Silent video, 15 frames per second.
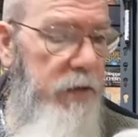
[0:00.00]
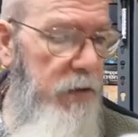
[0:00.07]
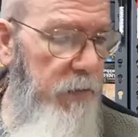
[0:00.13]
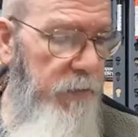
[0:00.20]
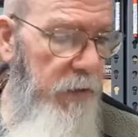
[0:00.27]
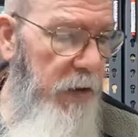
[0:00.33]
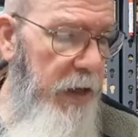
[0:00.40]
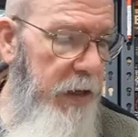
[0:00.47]
So
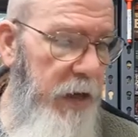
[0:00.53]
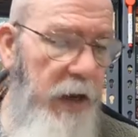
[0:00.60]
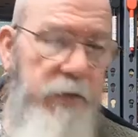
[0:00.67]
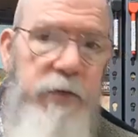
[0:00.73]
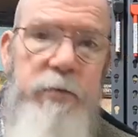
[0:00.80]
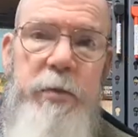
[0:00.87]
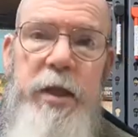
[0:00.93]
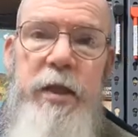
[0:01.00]
have you had
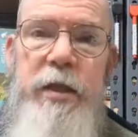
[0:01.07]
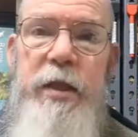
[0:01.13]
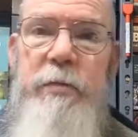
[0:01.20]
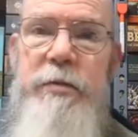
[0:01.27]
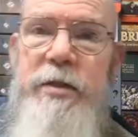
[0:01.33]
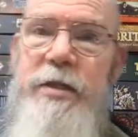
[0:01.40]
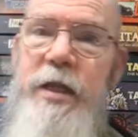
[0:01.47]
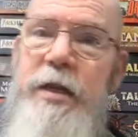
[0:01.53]
enough of me?
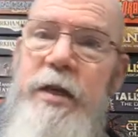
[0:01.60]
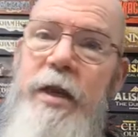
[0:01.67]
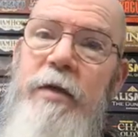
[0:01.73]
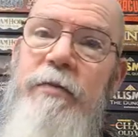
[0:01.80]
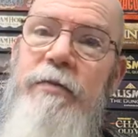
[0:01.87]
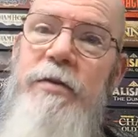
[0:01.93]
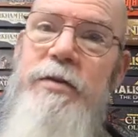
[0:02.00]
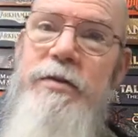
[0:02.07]
Yep, he's had
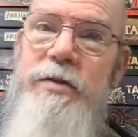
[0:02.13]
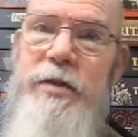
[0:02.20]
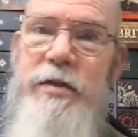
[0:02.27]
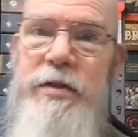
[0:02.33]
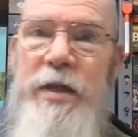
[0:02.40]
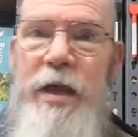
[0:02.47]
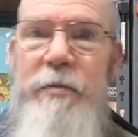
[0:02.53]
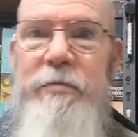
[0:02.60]
enough. He said,
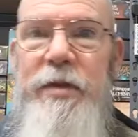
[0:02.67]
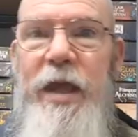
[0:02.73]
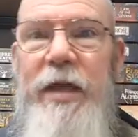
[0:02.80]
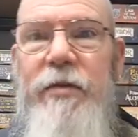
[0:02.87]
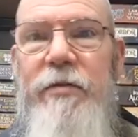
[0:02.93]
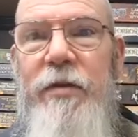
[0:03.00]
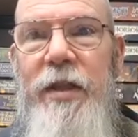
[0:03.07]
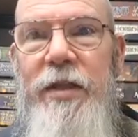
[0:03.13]
no,
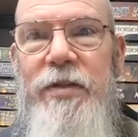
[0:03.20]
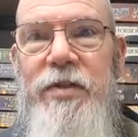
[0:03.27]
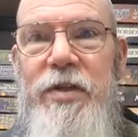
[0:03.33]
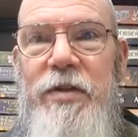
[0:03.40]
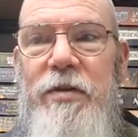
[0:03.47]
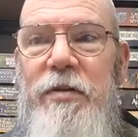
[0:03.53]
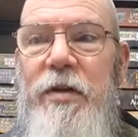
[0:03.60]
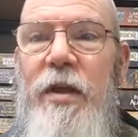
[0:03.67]
Dad, that's it.